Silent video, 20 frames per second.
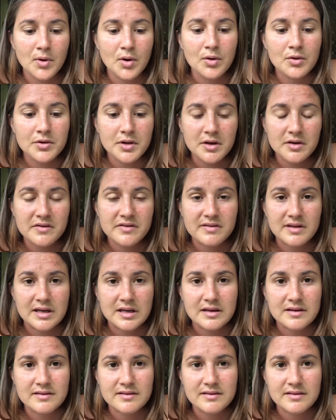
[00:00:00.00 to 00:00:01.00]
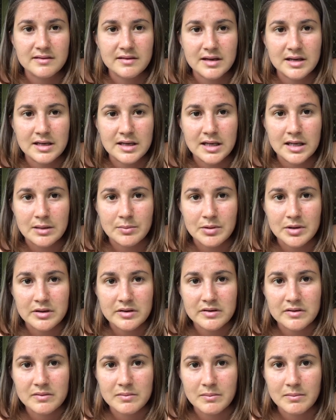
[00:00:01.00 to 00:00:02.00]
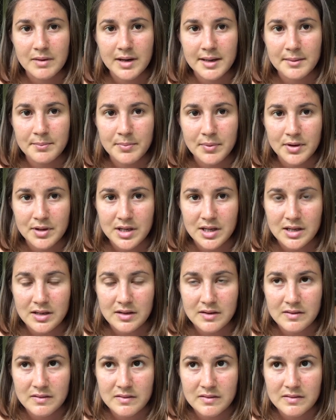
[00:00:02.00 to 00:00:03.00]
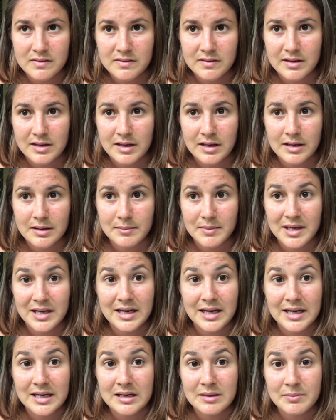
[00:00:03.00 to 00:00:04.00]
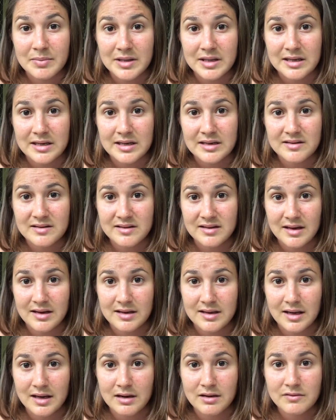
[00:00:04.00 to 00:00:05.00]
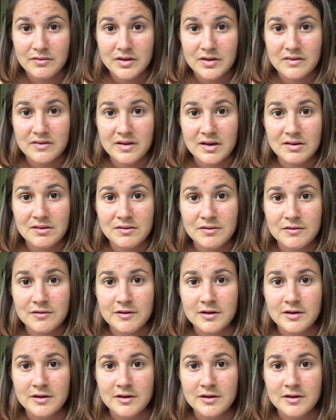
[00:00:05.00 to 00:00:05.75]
All those things inhibit my body's innate ability to take care of itself.